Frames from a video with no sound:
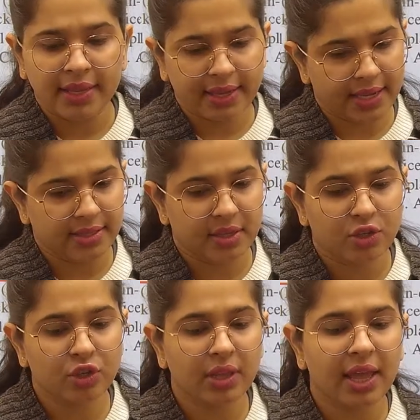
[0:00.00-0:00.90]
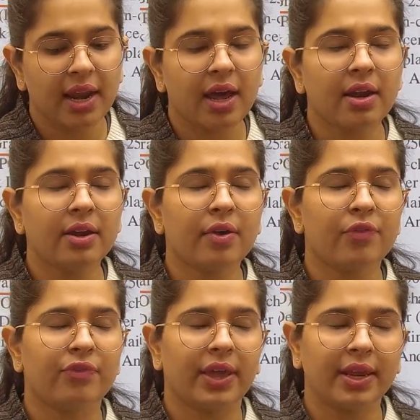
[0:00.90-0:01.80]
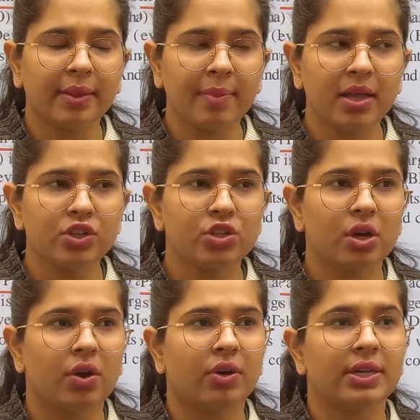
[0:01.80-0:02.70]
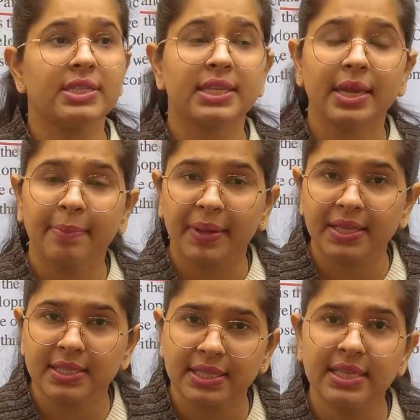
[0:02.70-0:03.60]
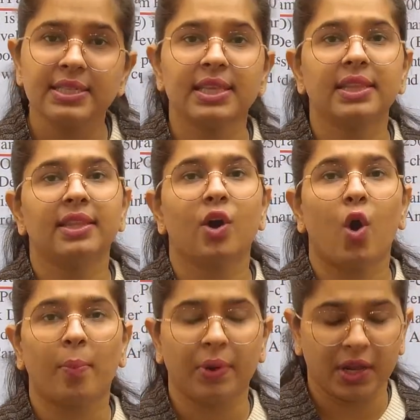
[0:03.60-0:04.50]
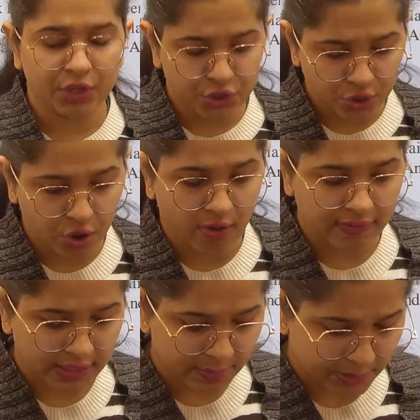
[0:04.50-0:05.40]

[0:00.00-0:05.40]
Yes, so there are very much discrepancies in the operation of this